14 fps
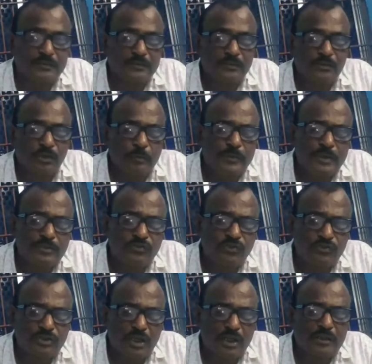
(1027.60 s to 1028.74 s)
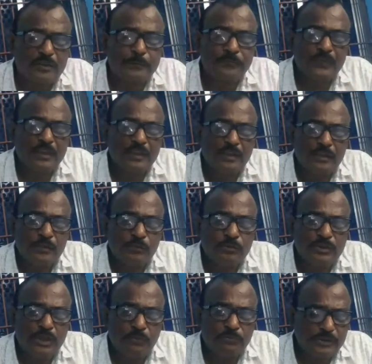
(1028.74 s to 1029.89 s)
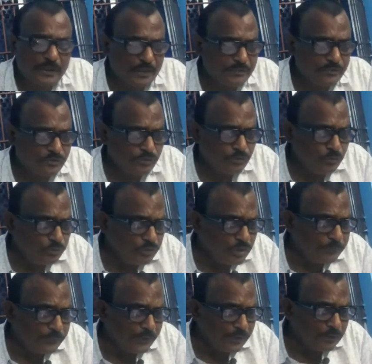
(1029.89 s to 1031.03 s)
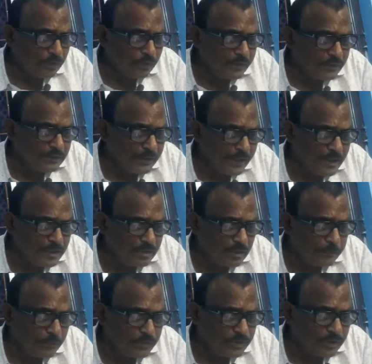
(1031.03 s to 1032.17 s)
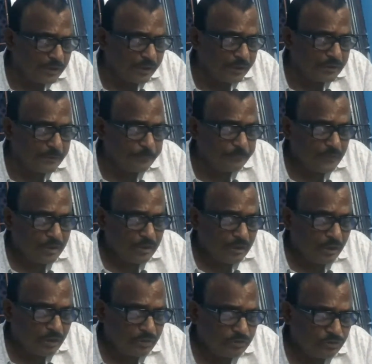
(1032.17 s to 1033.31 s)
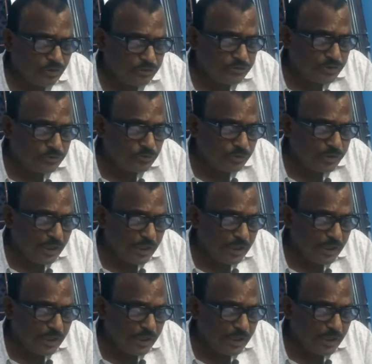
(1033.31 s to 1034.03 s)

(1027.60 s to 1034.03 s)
Commit such act without the excuse of incurring the risk of causing death or such injury as